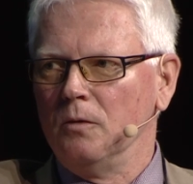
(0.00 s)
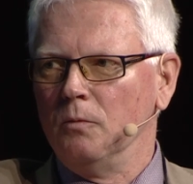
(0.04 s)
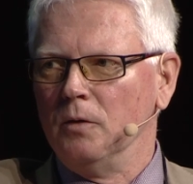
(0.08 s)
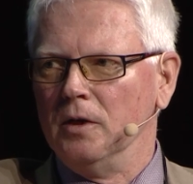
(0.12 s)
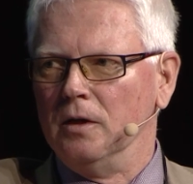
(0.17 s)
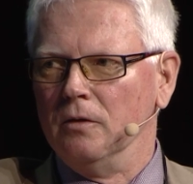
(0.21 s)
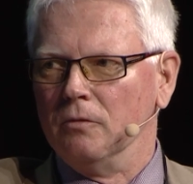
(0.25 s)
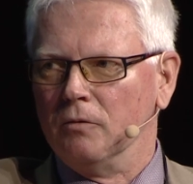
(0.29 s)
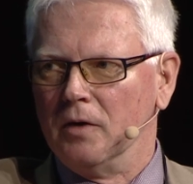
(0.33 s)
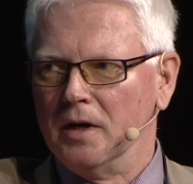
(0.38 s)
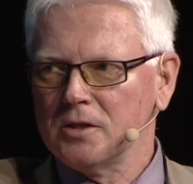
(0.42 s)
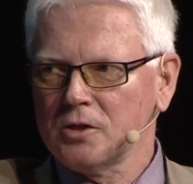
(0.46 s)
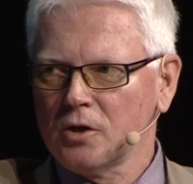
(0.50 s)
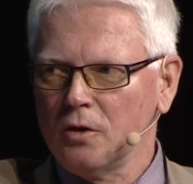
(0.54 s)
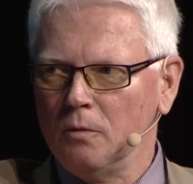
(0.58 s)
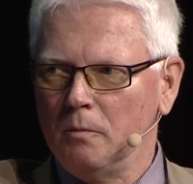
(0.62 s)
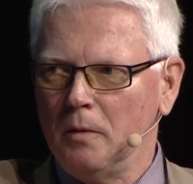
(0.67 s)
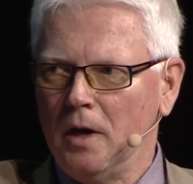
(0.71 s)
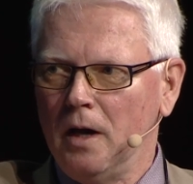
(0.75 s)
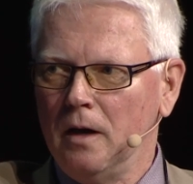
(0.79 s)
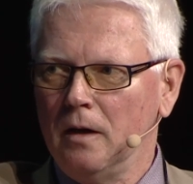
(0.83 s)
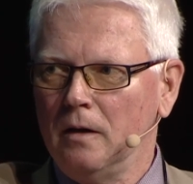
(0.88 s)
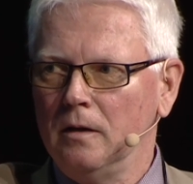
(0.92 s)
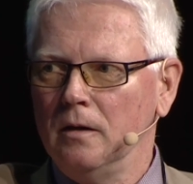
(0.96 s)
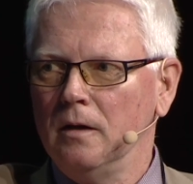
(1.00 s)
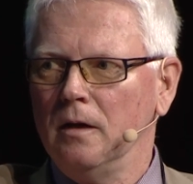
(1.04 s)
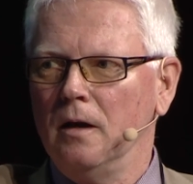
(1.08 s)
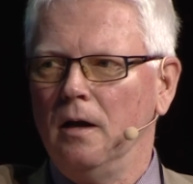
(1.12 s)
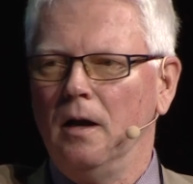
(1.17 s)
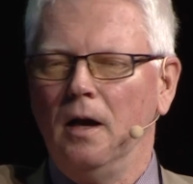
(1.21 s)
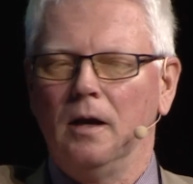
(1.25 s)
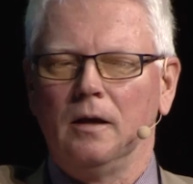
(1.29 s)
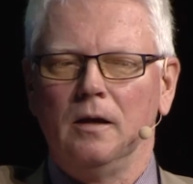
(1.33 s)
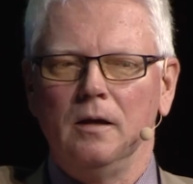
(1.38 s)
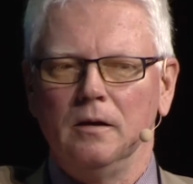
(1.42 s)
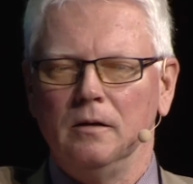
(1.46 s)
with the rescue man
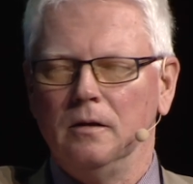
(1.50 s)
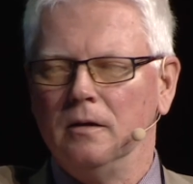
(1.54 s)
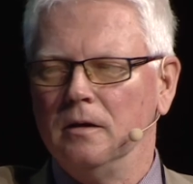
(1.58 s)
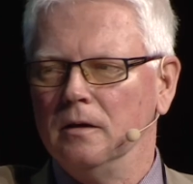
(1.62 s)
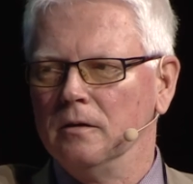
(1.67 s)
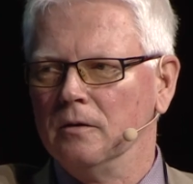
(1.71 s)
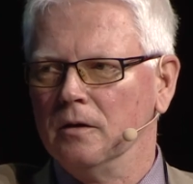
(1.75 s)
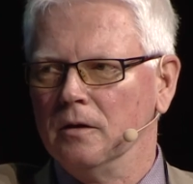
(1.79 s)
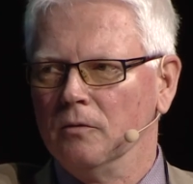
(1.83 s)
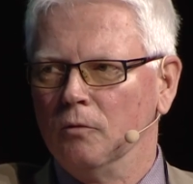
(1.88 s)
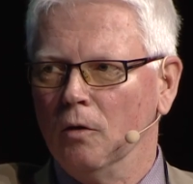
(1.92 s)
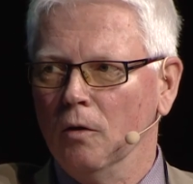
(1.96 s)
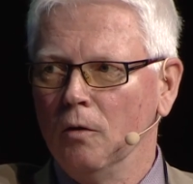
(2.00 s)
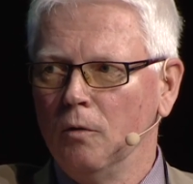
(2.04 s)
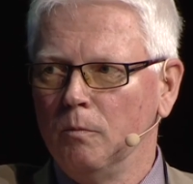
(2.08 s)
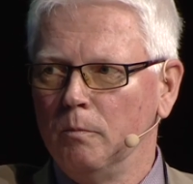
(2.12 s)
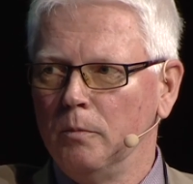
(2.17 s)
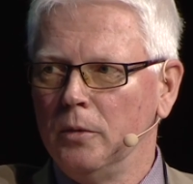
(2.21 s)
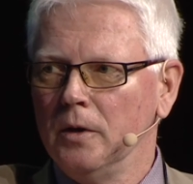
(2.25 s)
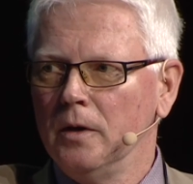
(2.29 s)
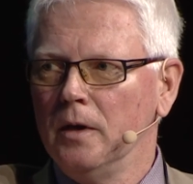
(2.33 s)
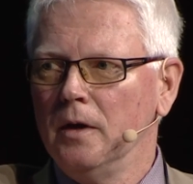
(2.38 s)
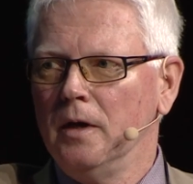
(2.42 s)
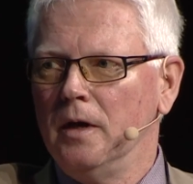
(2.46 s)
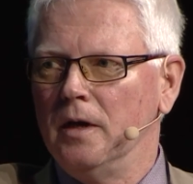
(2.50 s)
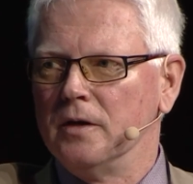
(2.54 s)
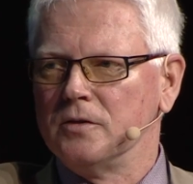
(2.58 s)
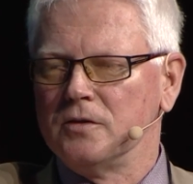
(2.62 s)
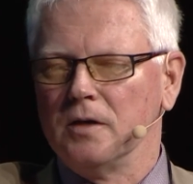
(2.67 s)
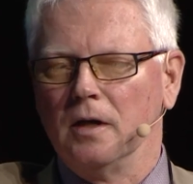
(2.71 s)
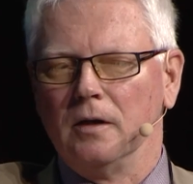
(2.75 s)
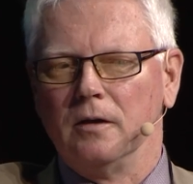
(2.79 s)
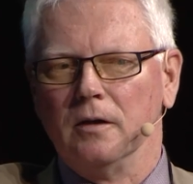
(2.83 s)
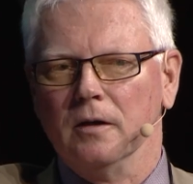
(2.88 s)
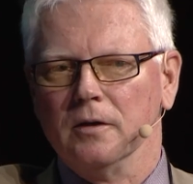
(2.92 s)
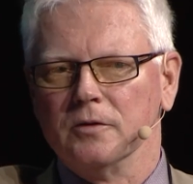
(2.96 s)
hanging in the rope,
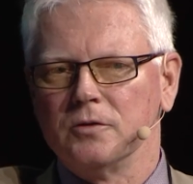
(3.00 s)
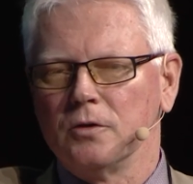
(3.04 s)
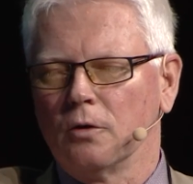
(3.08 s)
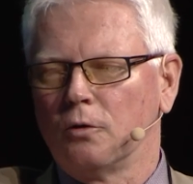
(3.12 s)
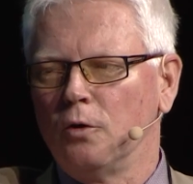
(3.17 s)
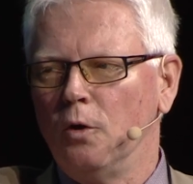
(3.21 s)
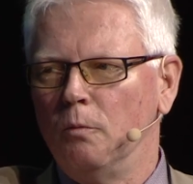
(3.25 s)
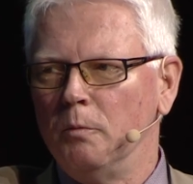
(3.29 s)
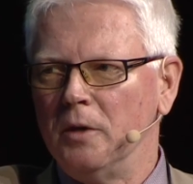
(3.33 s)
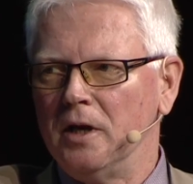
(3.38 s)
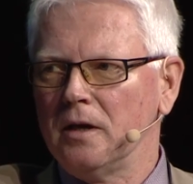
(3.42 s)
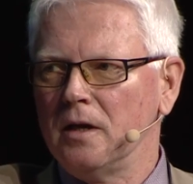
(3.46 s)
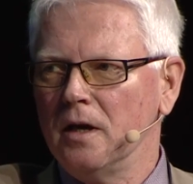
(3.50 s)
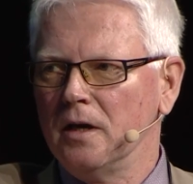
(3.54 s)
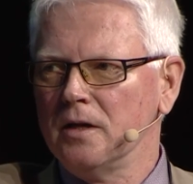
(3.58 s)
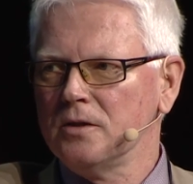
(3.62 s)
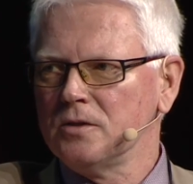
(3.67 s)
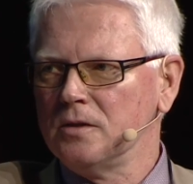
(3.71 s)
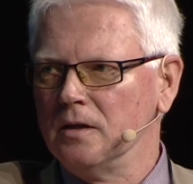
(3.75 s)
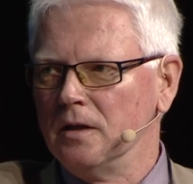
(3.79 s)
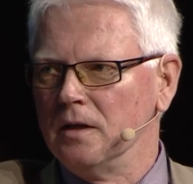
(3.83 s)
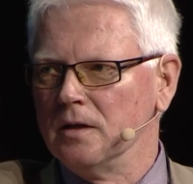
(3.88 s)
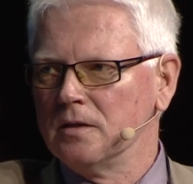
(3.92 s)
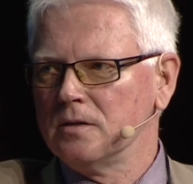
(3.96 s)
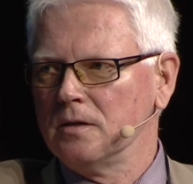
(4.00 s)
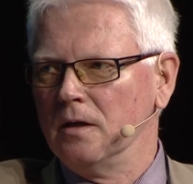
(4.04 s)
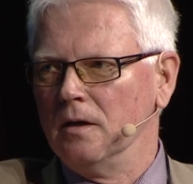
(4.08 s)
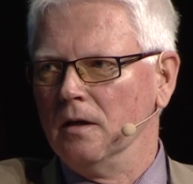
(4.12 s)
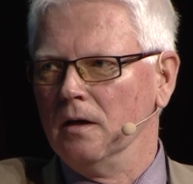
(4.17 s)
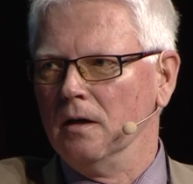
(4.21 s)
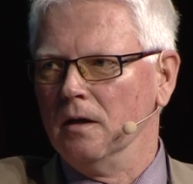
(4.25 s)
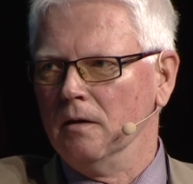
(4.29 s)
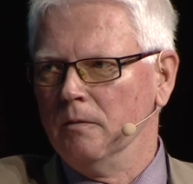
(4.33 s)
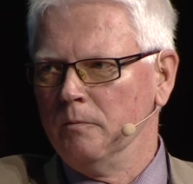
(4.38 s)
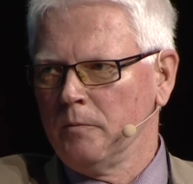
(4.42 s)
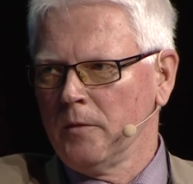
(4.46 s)
etc. So communication is
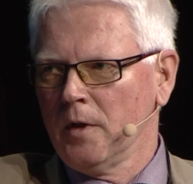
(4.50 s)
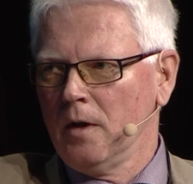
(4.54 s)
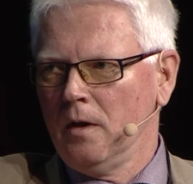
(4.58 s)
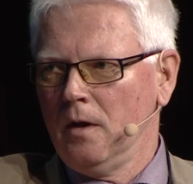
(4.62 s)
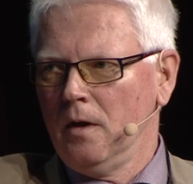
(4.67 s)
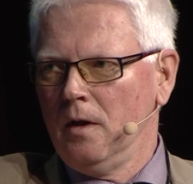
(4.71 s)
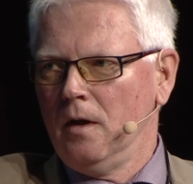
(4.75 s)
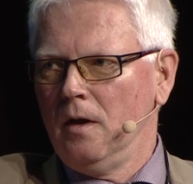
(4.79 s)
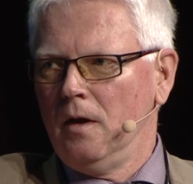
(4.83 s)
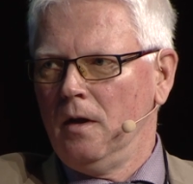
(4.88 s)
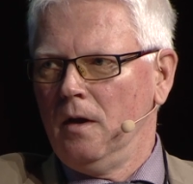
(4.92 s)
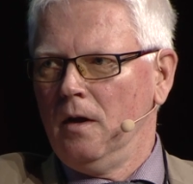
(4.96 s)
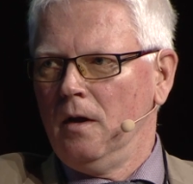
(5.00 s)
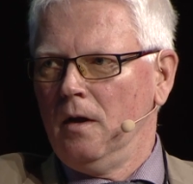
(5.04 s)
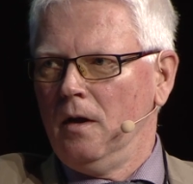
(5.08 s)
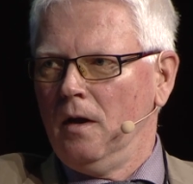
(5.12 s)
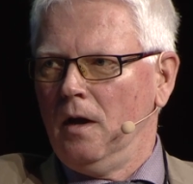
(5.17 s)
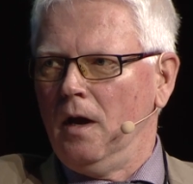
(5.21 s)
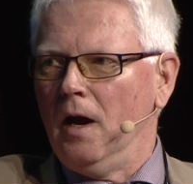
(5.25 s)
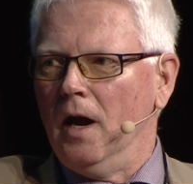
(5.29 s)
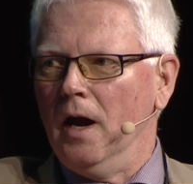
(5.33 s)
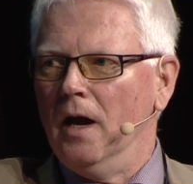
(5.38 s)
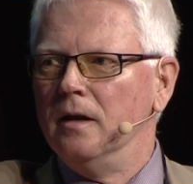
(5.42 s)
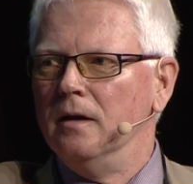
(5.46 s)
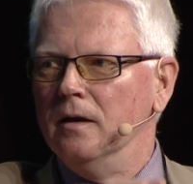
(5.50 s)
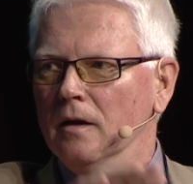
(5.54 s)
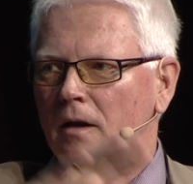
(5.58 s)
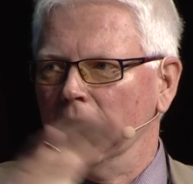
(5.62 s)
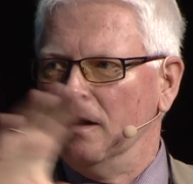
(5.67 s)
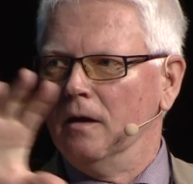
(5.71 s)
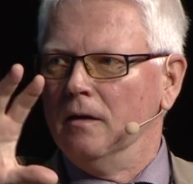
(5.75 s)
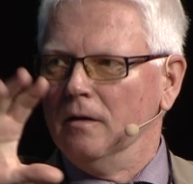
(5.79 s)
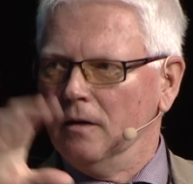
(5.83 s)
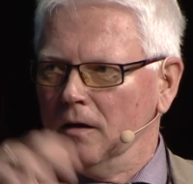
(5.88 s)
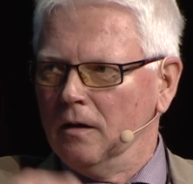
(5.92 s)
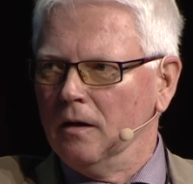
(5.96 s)
a
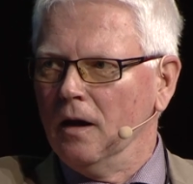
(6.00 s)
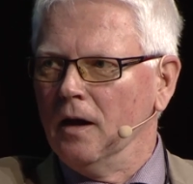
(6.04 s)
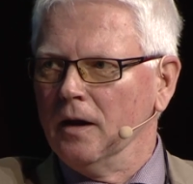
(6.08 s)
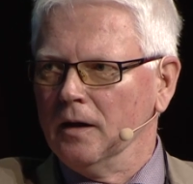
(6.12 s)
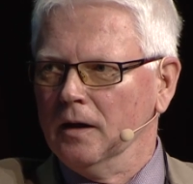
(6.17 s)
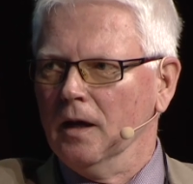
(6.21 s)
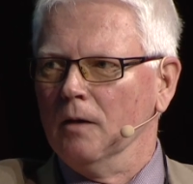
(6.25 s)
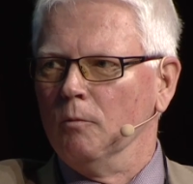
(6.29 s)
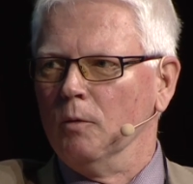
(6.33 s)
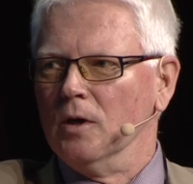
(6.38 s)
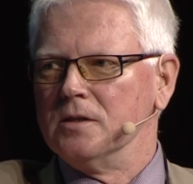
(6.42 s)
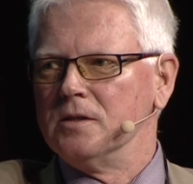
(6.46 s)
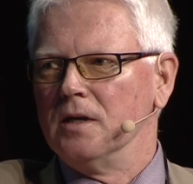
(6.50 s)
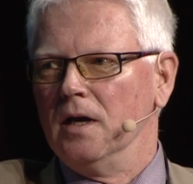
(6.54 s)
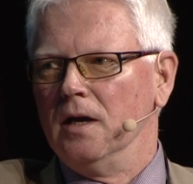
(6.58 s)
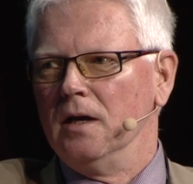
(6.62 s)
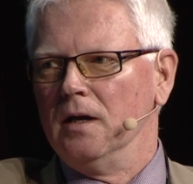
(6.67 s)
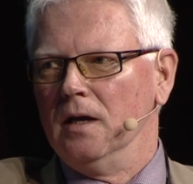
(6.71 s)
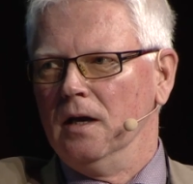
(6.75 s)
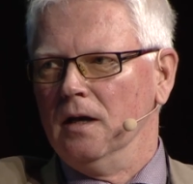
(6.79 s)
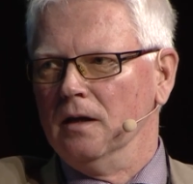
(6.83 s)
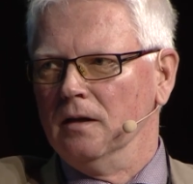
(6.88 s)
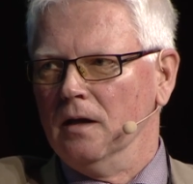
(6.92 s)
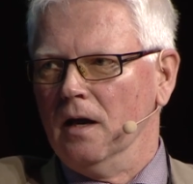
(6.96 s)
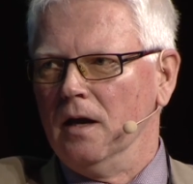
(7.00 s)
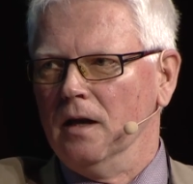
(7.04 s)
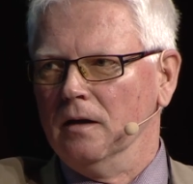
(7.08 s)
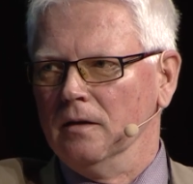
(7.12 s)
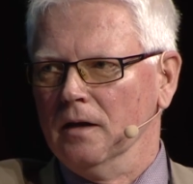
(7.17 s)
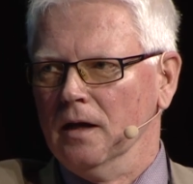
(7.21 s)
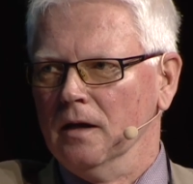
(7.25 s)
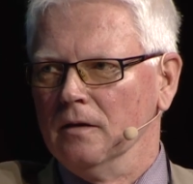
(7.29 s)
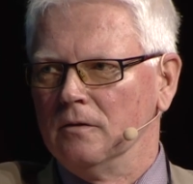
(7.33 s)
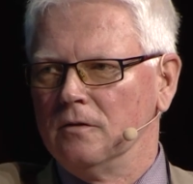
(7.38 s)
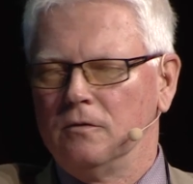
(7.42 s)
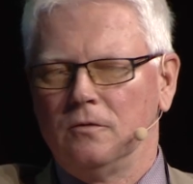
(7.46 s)
headline, I will say, in
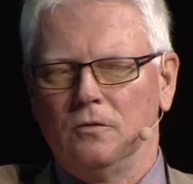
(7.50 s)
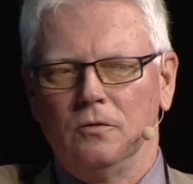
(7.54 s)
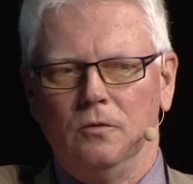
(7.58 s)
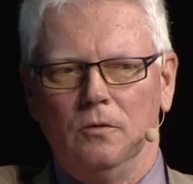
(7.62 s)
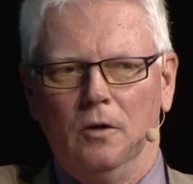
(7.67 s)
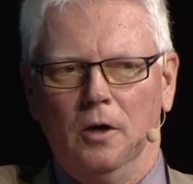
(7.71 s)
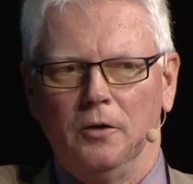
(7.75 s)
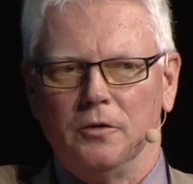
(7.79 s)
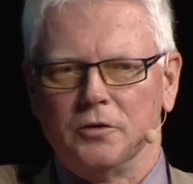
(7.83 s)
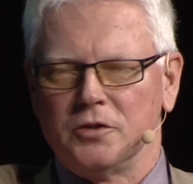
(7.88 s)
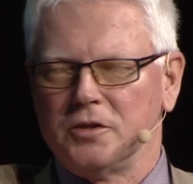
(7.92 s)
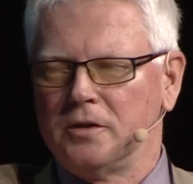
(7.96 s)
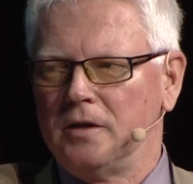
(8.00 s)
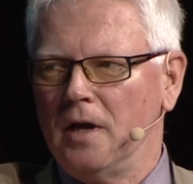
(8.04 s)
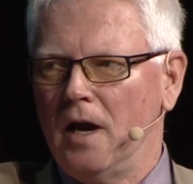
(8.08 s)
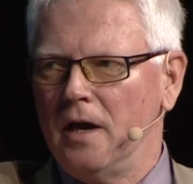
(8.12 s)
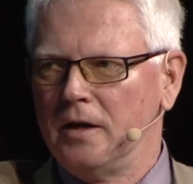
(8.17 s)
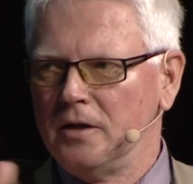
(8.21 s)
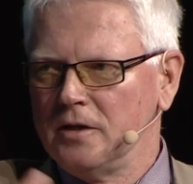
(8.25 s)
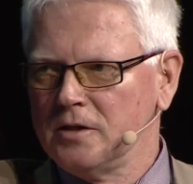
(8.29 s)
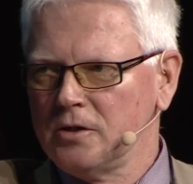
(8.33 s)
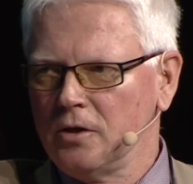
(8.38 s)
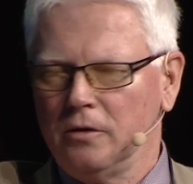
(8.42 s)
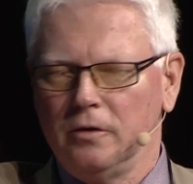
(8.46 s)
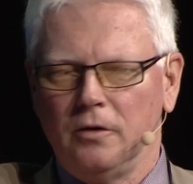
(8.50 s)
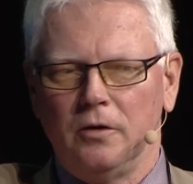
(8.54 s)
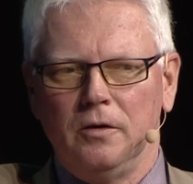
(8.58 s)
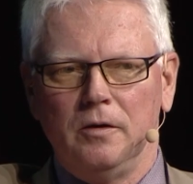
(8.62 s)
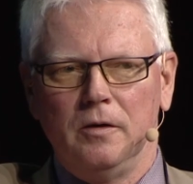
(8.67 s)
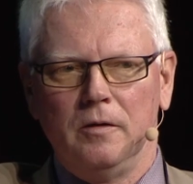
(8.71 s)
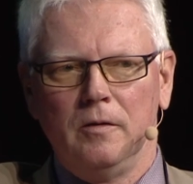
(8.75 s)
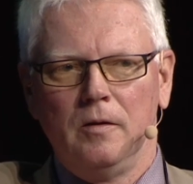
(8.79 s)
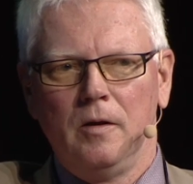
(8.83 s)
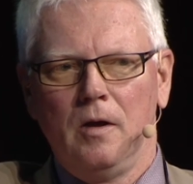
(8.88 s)
that, to understand each other.